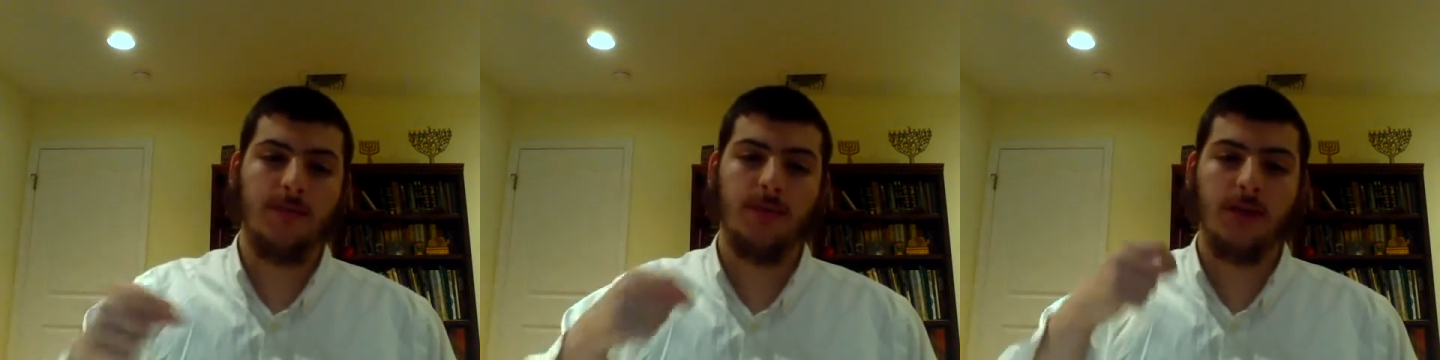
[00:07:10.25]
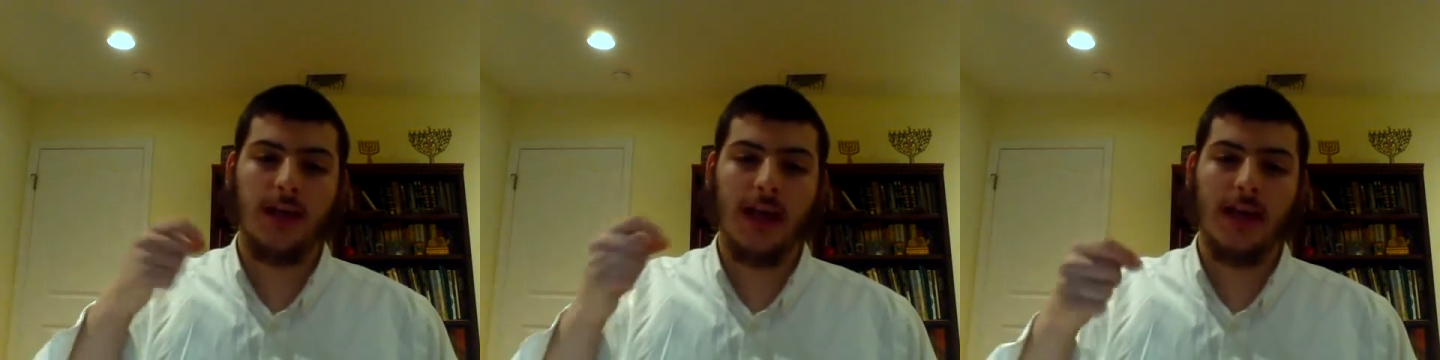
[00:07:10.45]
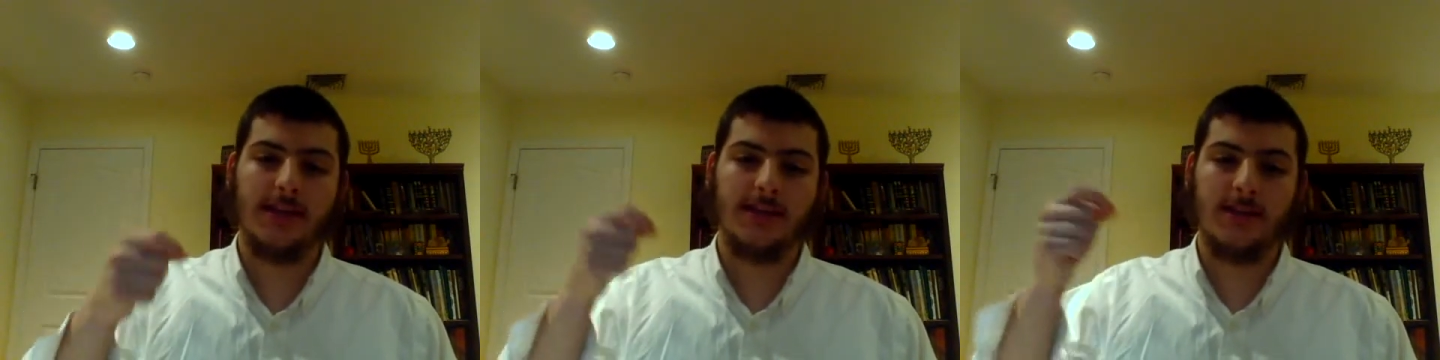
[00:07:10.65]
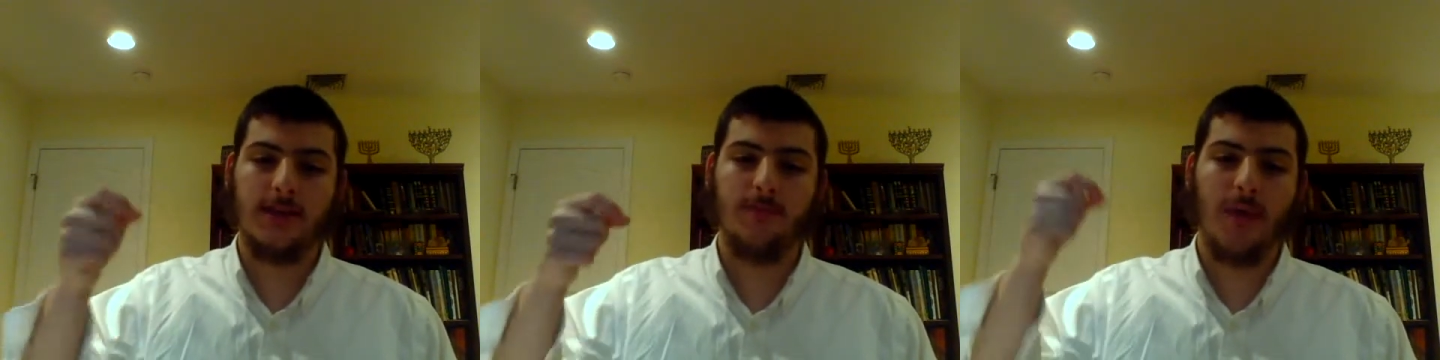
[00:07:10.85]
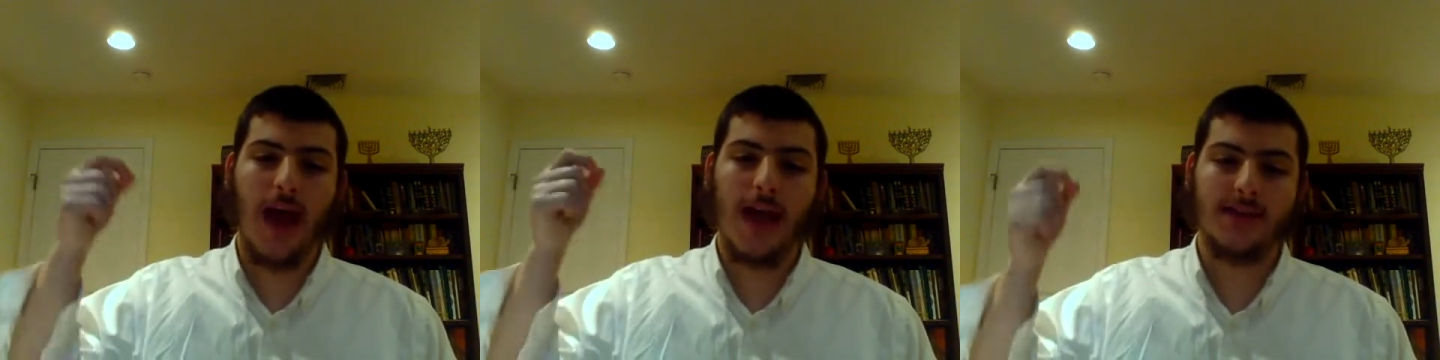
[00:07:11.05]
People can't
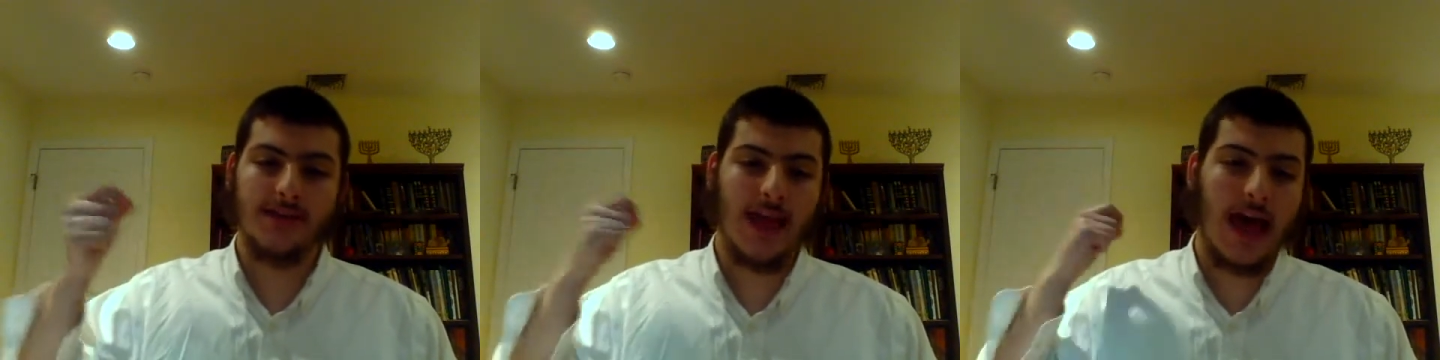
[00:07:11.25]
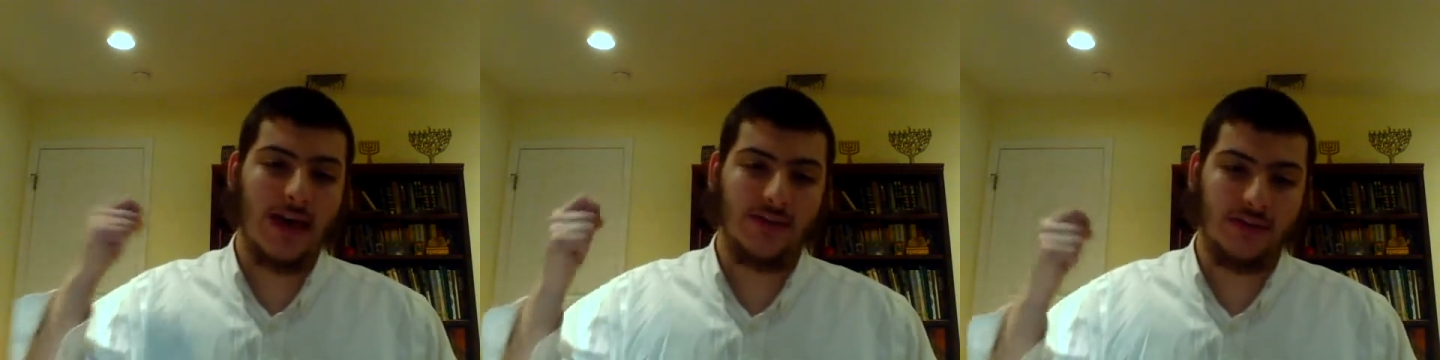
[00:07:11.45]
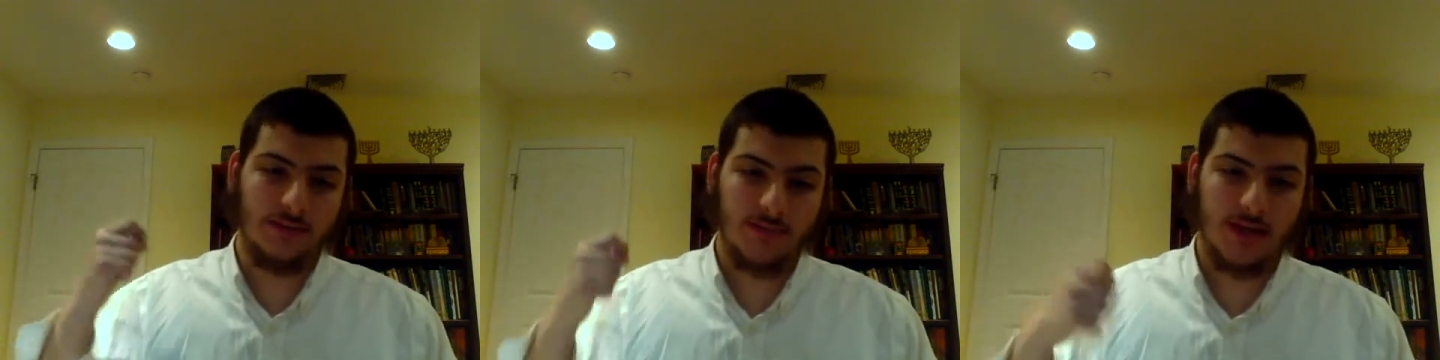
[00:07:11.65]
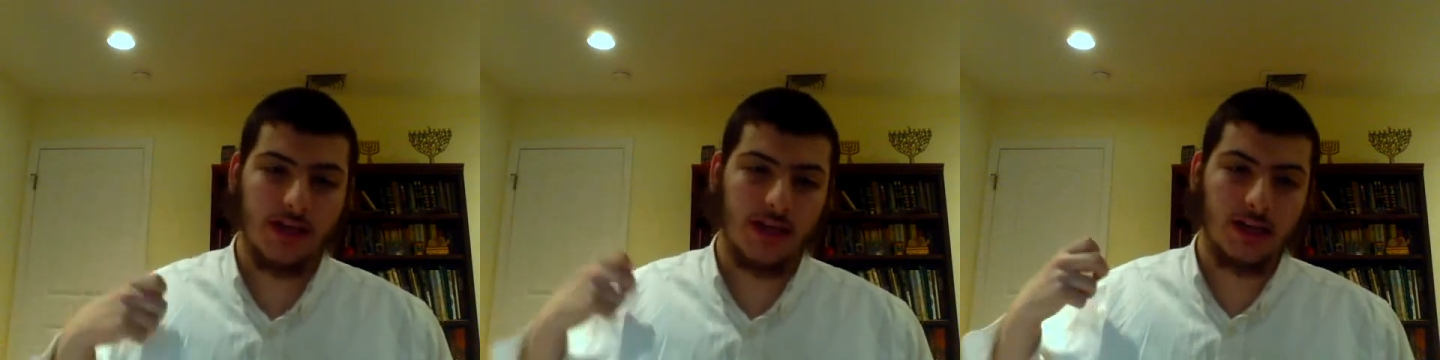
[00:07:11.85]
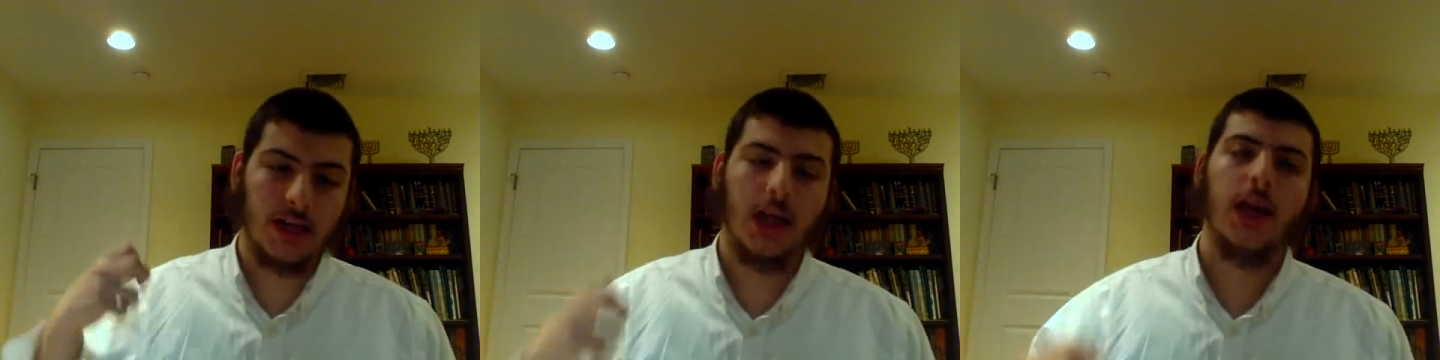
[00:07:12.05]
see past the heaven,
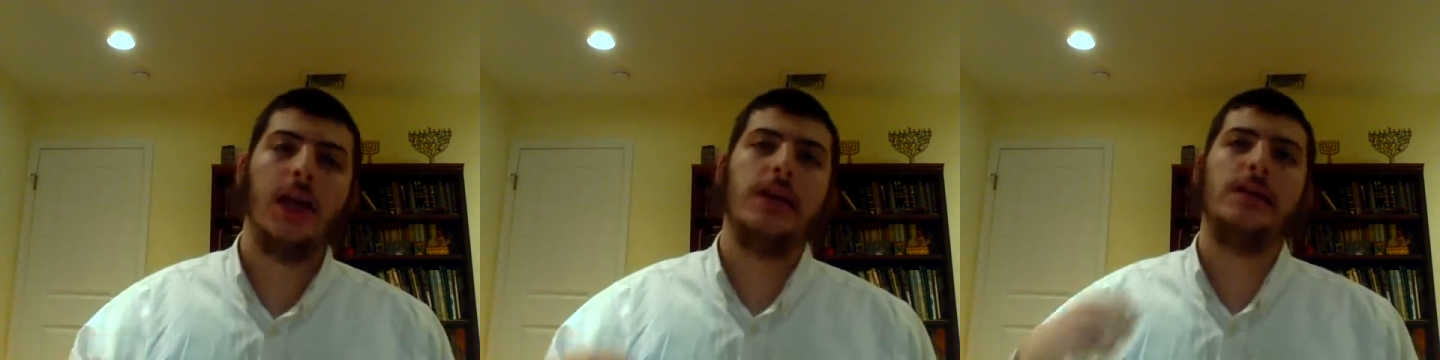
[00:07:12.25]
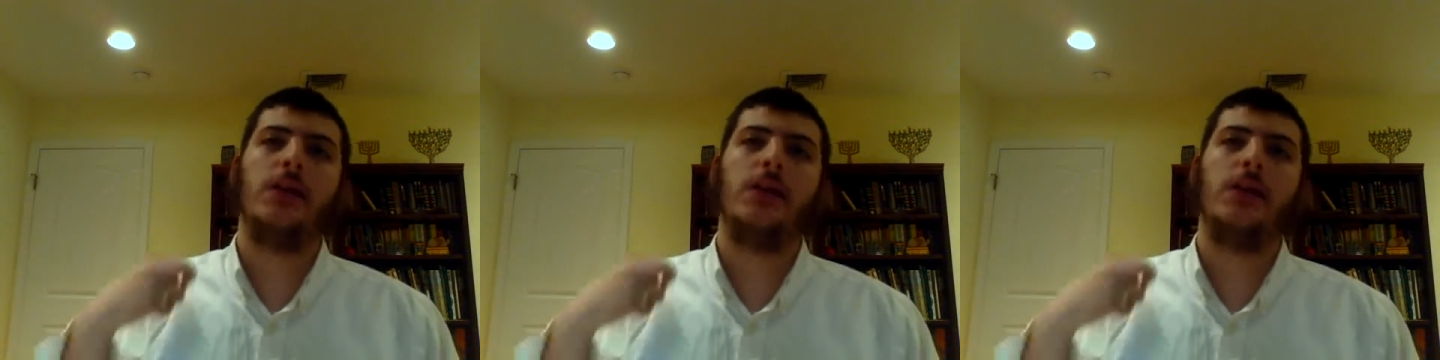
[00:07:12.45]
meaning